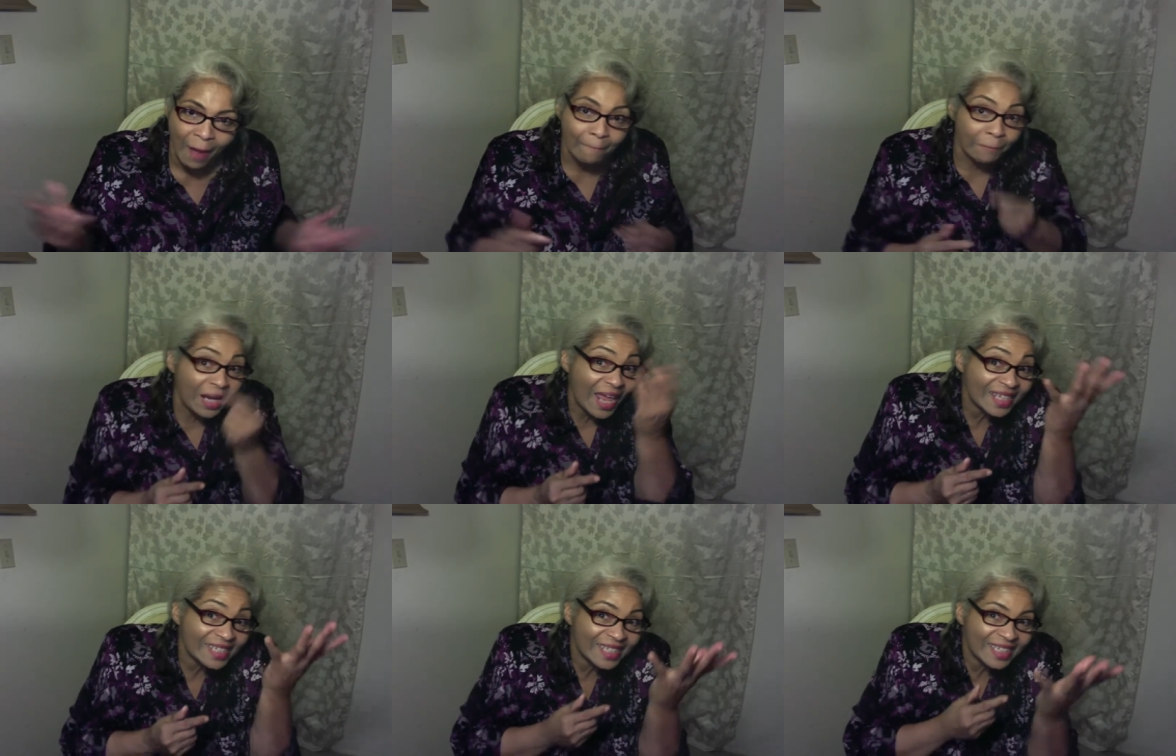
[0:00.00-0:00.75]

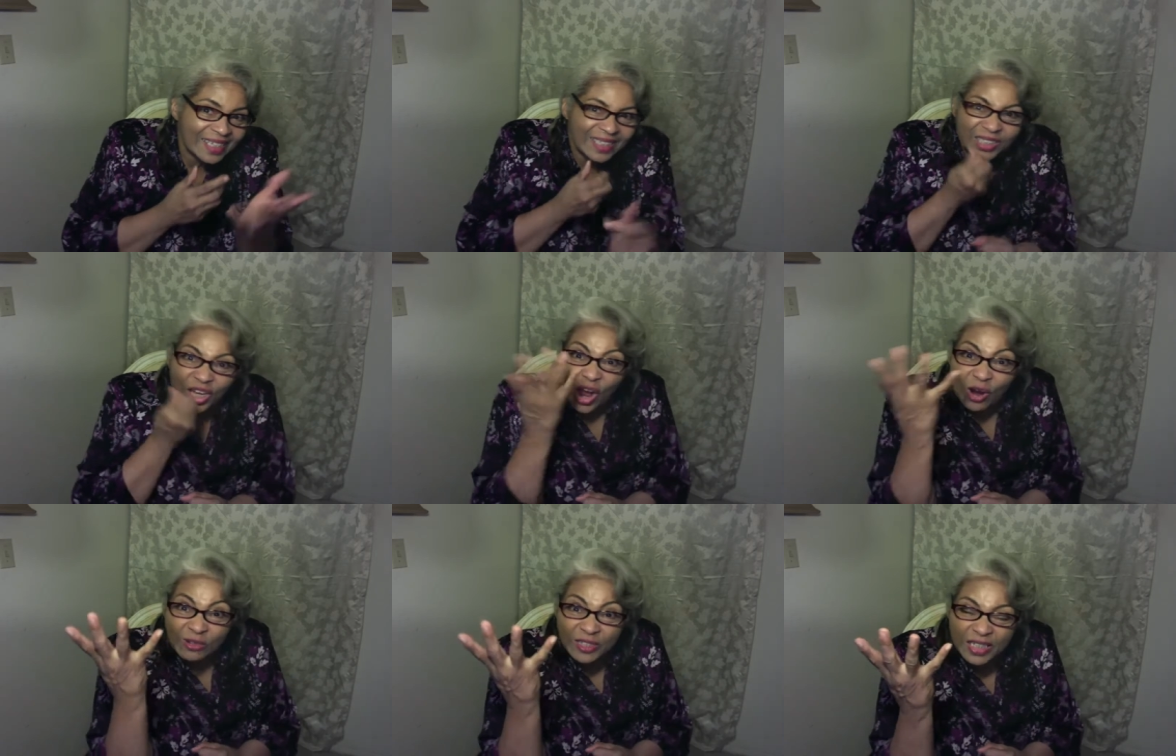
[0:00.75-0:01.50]
Blessing and
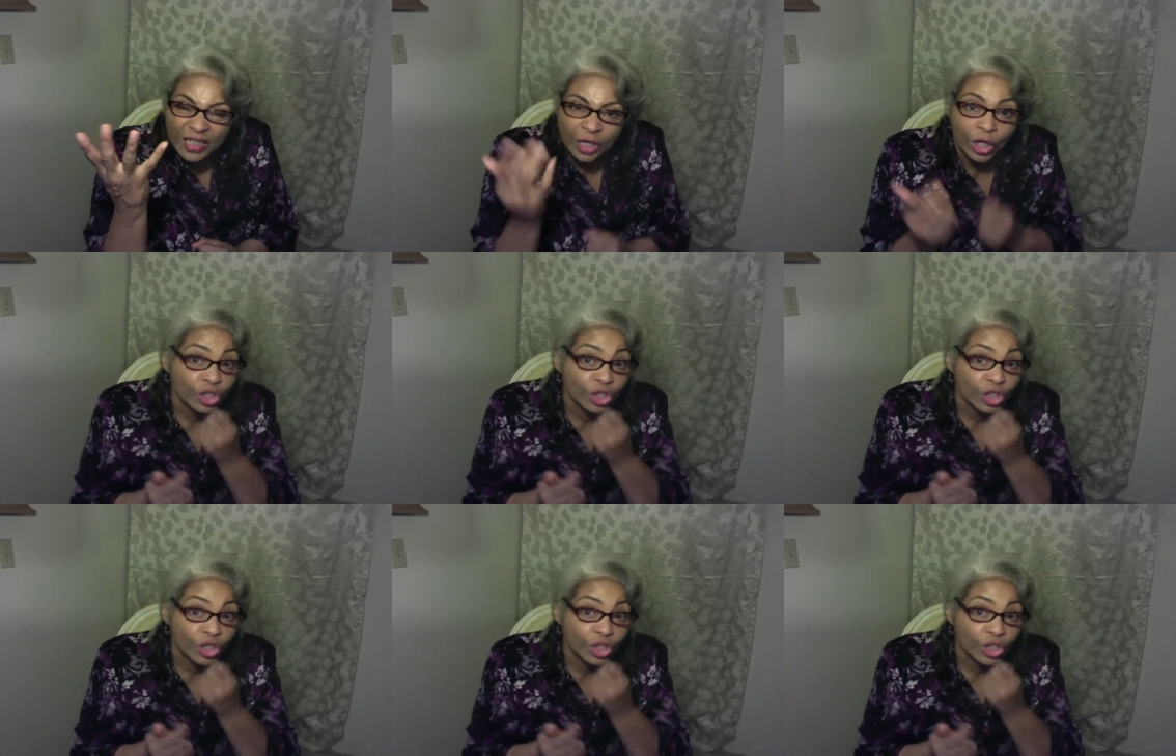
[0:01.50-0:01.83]
cursing